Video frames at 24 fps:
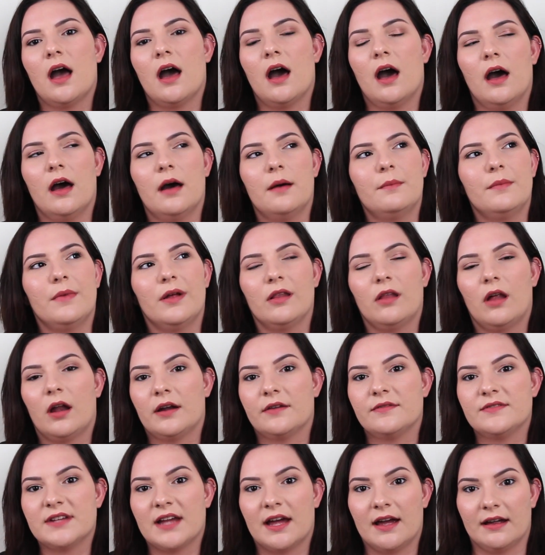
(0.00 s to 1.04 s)
a
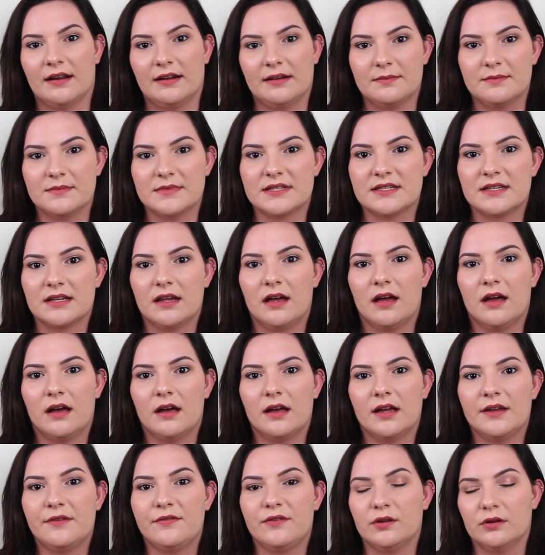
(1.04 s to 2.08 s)
lot of times
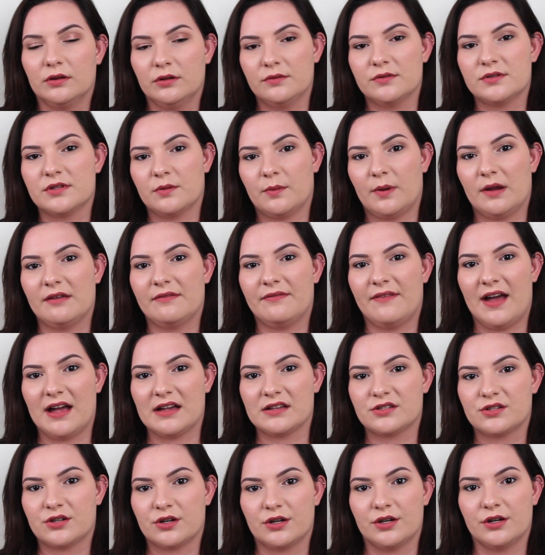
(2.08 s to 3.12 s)
if you lose the weight
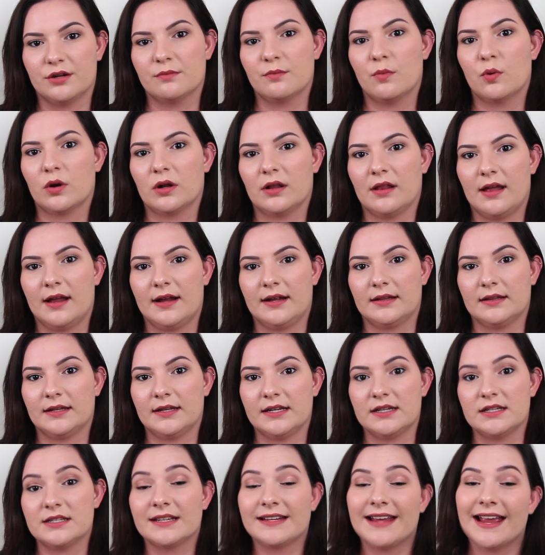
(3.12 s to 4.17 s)
faster, you're more
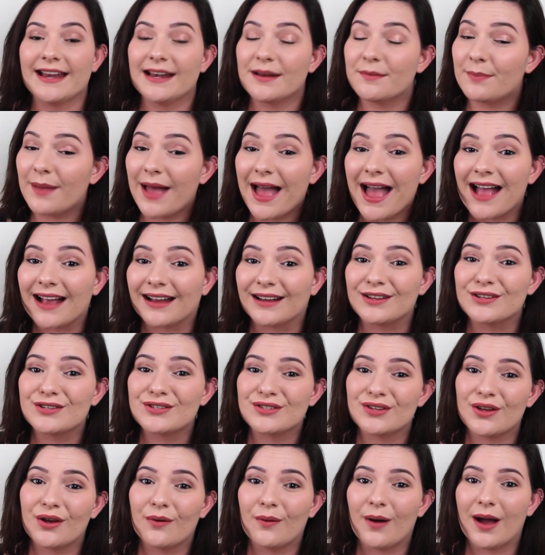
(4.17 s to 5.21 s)
likely to gain it back.
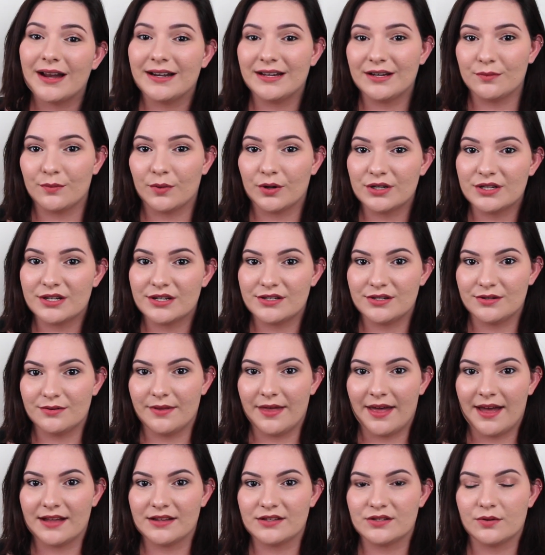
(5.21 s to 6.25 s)
So I didn't want to do
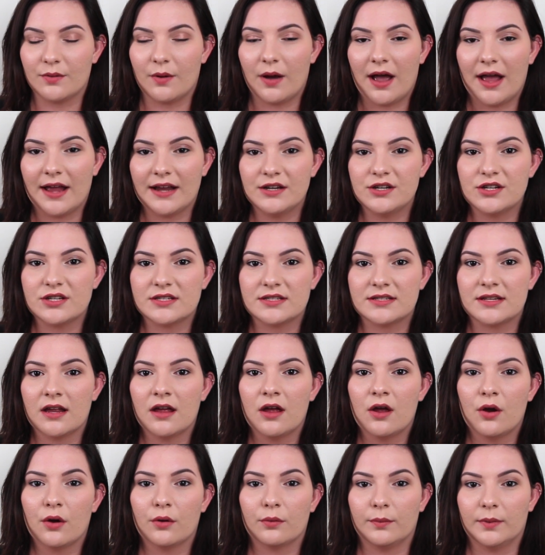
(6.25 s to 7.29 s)
that. So I just
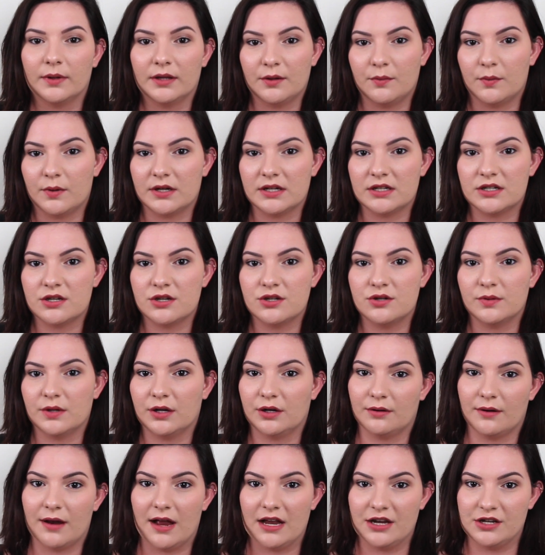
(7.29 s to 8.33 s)
really wanted to do
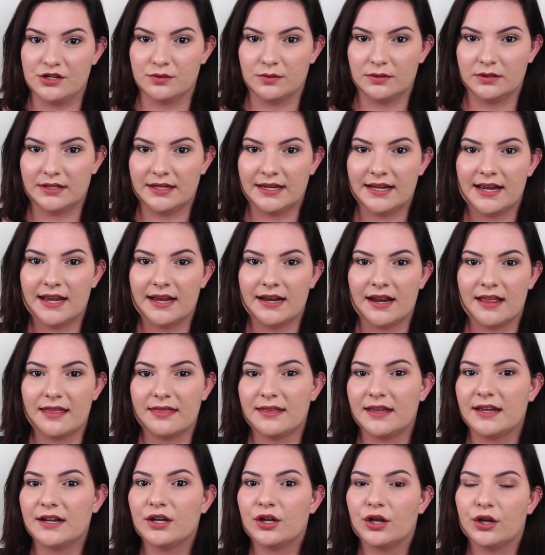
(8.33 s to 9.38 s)
it gradually, and I
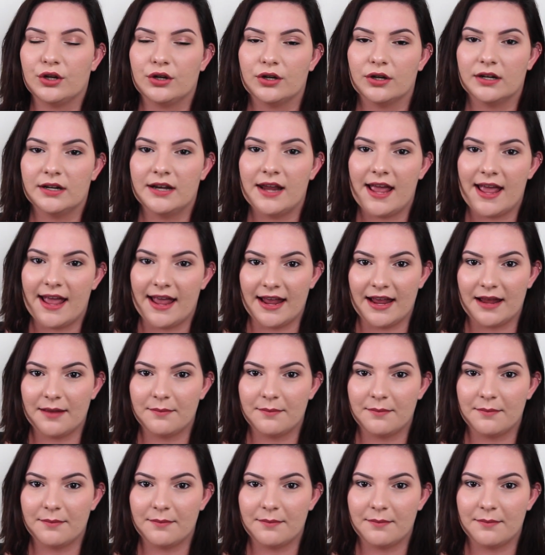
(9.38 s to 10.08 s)
think a good